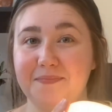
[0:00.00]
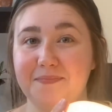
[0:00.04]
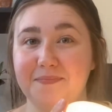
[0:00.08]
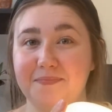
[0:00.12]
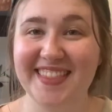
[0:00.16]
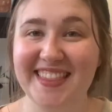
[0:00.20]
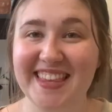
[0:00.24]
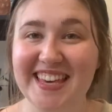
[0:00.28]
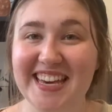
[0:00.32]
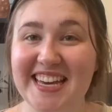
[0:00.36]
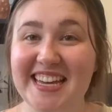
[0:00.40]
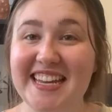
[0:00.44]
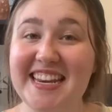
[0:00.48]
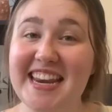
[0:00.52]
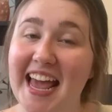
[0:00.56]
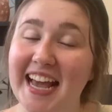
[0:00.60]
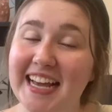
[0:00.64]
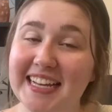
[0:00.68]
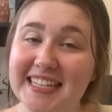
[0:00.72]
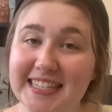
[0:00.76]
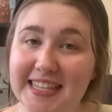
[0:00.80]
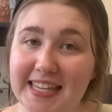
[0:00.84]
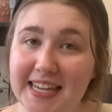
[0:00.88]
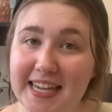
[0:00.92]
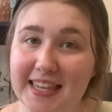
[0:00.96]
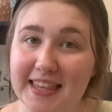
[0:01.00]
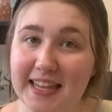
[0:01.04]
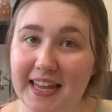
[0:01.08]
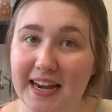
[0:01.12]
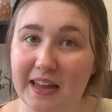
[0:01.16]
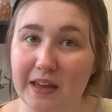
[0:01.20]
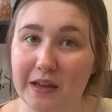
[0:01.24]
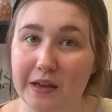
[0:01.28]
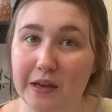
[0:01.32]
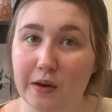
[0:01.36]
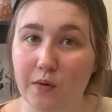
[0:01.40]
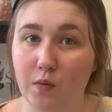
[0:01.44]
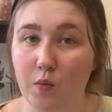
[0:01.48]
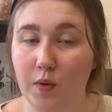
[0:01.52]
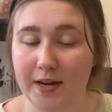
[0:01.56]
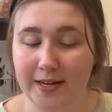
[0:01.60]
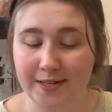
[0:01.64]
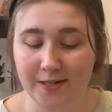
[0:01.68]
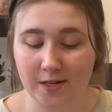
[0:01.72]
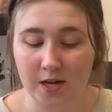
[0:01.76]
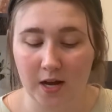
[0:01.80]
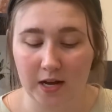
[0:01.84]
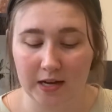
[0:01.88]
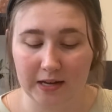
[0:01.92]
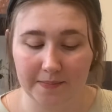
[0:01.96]
The next thing that I want
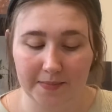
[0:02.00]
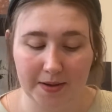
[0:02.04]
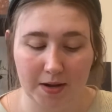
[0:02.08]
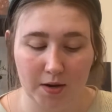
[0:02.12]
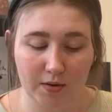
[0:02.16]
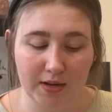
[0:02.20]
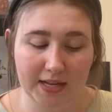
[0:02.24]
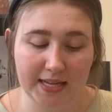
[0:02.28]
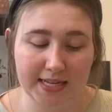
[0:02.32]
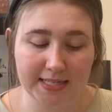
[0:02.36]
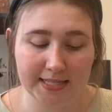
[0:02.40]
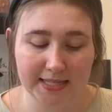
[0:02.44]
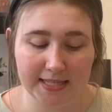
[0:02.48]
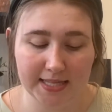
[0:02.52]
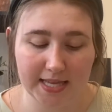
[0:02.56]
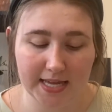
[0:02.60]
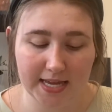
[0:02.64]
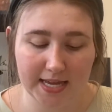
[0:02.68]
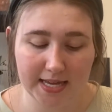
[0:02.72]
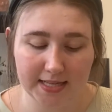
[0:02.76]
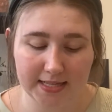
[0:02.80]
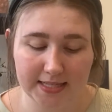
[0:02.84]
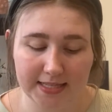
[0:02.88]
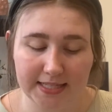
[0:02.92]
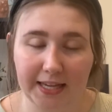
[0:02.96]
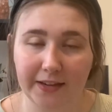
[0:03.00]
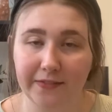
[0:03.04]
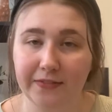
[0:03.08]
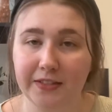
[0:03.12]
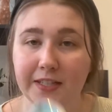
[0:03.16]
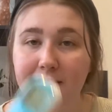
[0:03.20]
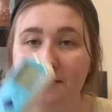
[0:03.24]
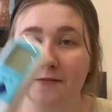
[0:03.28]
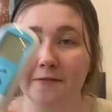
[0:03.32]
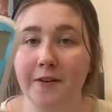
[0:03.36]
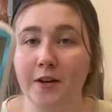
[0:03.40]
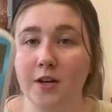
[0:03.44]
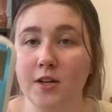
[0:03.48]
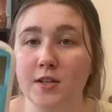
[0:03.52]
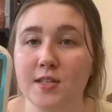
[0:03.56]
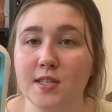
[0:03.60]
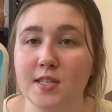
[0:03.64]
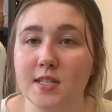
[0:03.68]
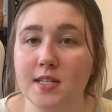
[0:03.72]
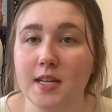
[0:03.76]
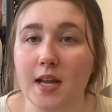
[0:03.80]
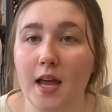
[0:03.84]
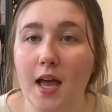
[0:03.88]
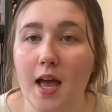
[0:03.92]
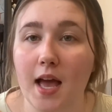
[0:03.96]
to talk about is the Safety
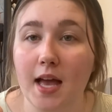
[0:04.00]
First